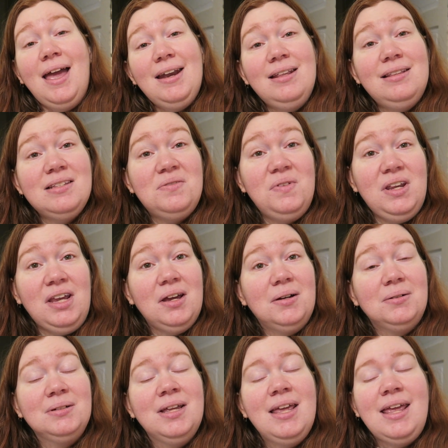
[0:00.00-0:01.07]
edit this
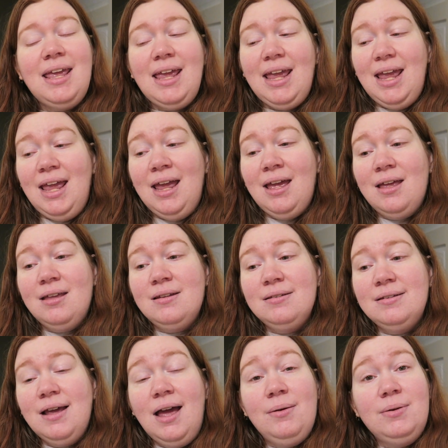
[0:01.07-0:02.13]
video
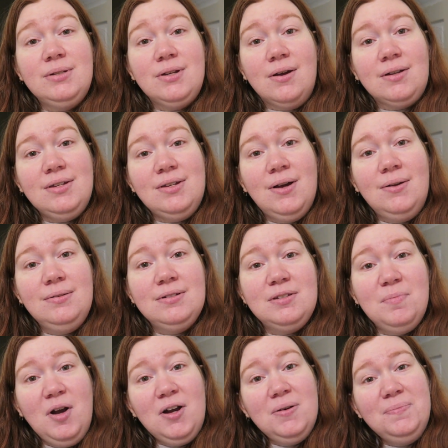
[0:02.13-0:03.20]
and I will talk to y'all
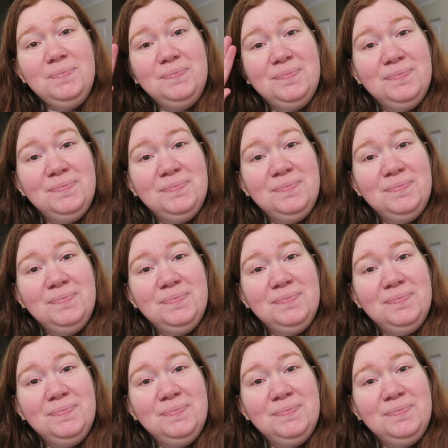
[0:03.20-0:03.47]
tomorrow.